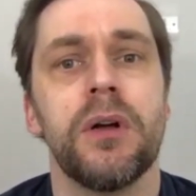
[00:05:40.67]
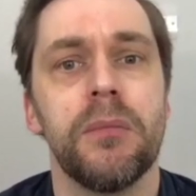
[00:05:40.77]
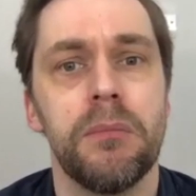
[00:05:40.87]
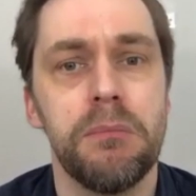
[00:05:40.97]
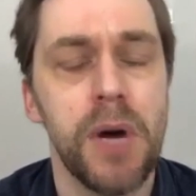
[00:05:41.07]

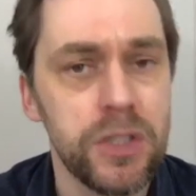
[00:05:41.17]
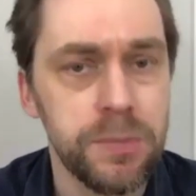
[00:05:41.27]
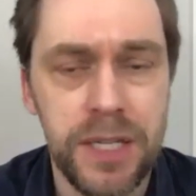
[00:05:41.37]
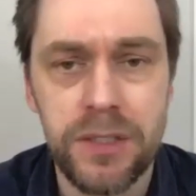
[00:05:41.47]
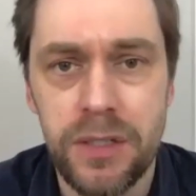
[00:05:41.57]
much
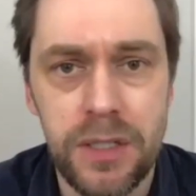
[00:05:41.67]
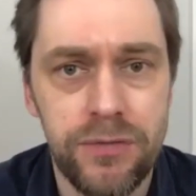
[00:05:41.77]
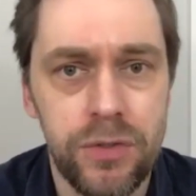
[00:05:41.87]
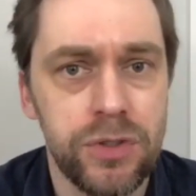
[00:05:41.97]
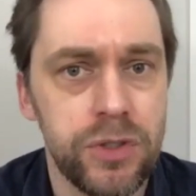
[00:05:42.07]
better than if
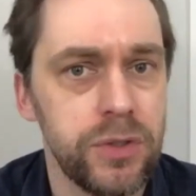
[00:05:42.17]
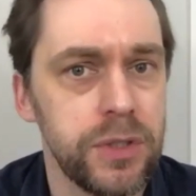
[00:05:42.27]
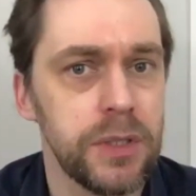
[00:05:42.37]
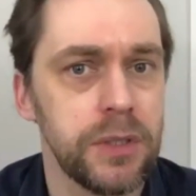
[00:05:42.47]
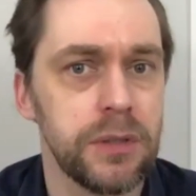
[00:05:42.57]
you're
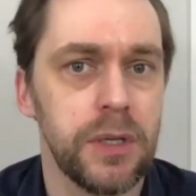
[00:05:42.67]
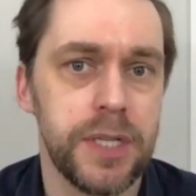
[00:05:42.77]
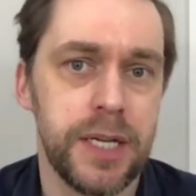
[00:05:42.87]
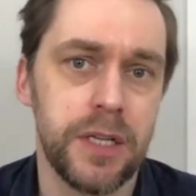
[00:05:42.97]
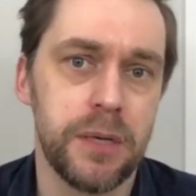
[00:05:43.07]
shooting a
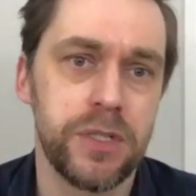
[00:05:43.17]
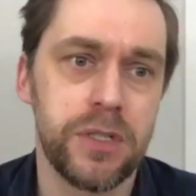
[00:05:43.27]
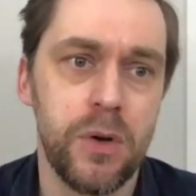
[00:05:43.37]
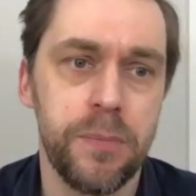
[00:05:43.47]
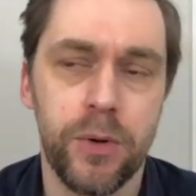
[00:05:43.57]
daytime
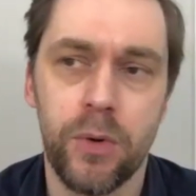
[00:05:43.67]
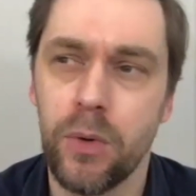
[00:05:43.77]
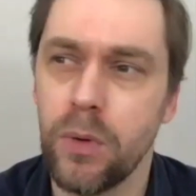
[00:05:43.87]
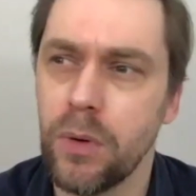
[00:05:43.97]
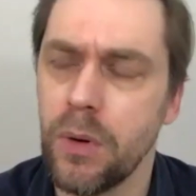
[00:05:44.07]
soap
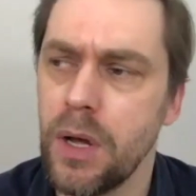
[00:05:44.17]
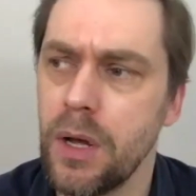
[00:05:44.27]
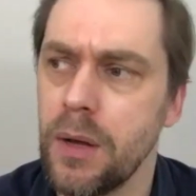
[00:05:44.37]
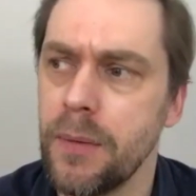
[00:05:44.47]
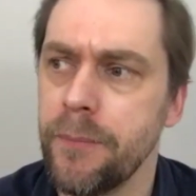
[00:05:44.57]
or
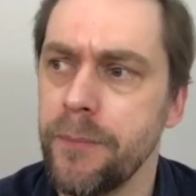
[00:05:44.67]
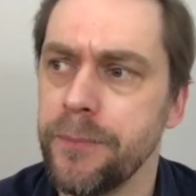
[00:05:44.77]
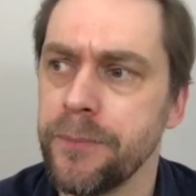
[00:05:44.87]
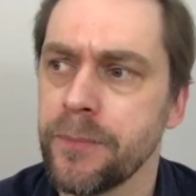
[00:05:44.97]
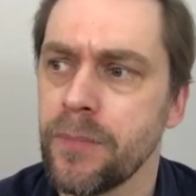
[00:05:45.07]

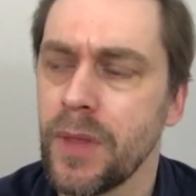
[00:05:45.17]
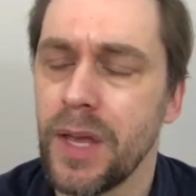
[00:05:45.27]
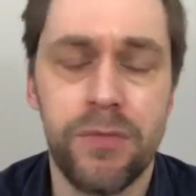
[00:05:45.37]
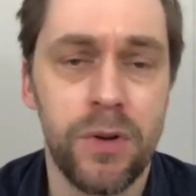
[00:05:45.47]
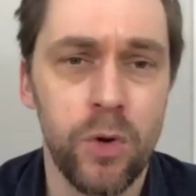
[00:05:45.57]
even a
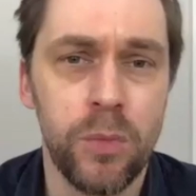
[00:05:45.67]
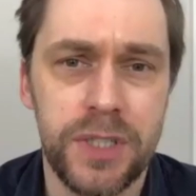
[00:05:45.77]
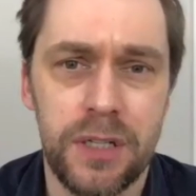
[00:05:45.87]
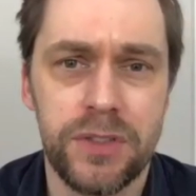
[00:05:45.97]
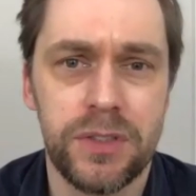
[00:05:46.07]
normal
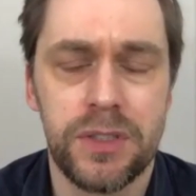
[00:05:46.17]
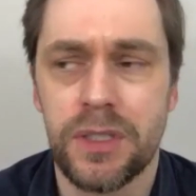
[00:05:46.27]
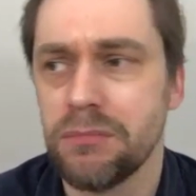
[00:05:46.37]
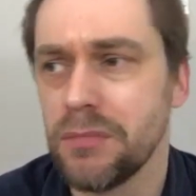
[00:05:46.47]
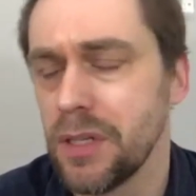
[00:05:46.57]
television scene.
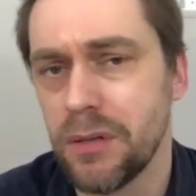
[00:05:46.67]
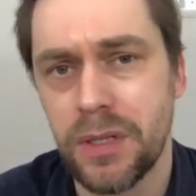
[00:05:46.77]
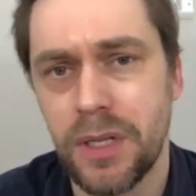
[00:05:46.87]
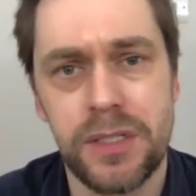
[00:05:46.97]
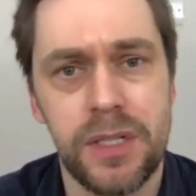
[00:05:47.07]
You know,
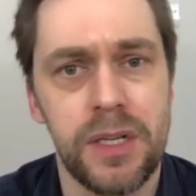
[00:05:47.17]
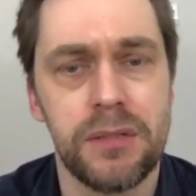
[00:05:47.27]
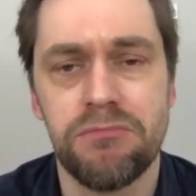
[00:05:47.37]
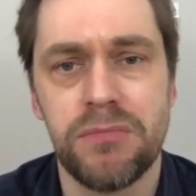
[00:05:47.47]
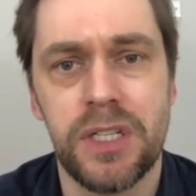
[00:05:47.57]
let's say in a
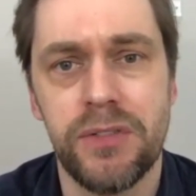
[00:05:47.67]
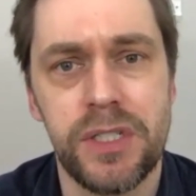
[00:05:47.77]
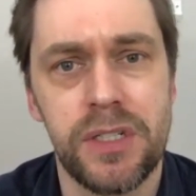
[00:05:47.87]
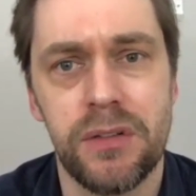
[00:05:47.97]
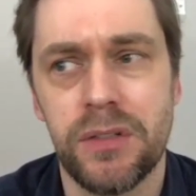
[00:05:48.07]
TV
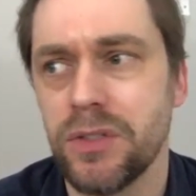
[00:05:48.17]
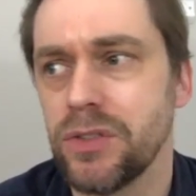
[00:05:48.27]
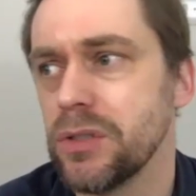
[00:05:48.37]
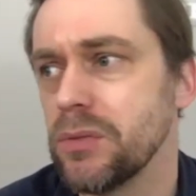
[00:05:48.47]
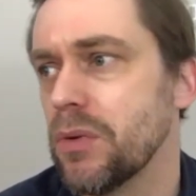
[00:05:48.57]
series, you
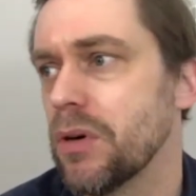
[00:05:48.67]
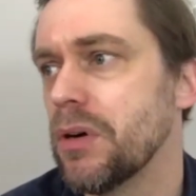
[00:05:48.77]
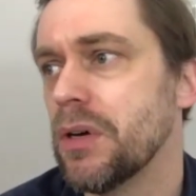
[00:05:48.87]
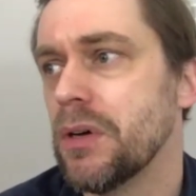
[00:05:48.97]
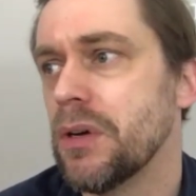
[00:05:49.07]
shoot, what,
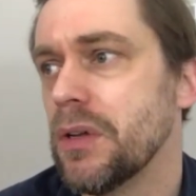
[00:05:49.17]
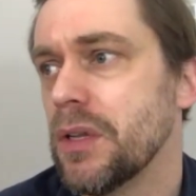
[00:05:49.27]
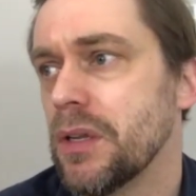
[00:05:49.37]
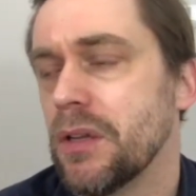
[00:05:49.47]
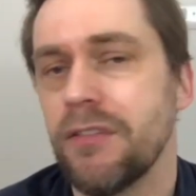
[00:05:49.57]

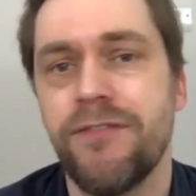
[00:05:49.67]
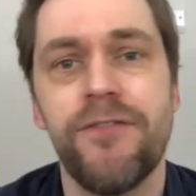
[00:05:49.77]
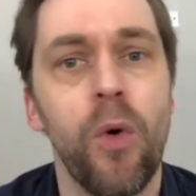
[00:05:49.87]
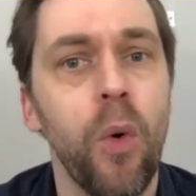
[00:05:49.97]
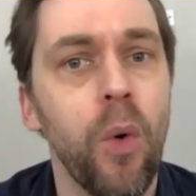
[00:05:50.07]

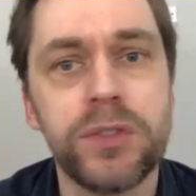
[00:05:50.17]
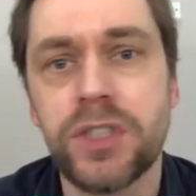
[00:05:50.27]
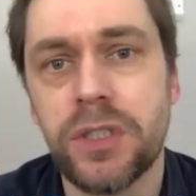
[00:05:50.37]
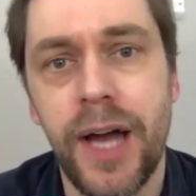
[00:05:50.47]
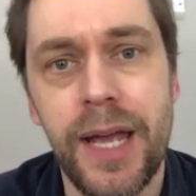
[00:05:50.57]
4
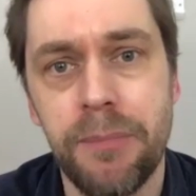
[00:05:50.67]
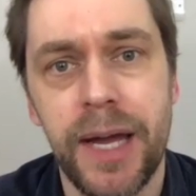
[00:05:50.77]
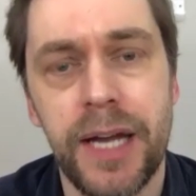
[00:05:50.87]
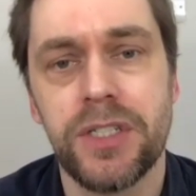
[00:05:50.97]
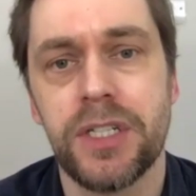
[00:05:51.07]
to 8
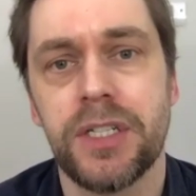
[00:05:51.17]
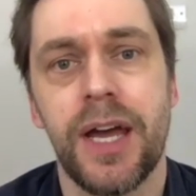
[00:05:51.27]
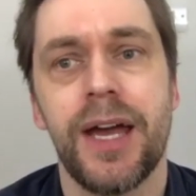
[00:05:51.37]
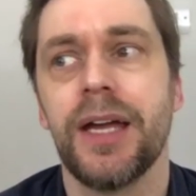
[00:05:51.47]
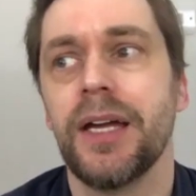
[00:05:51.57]
pages a
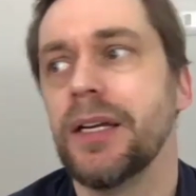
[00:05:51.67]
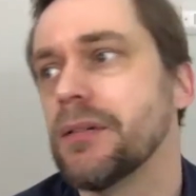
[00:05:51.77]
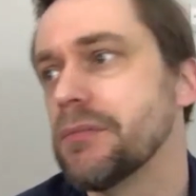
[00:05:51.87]
day.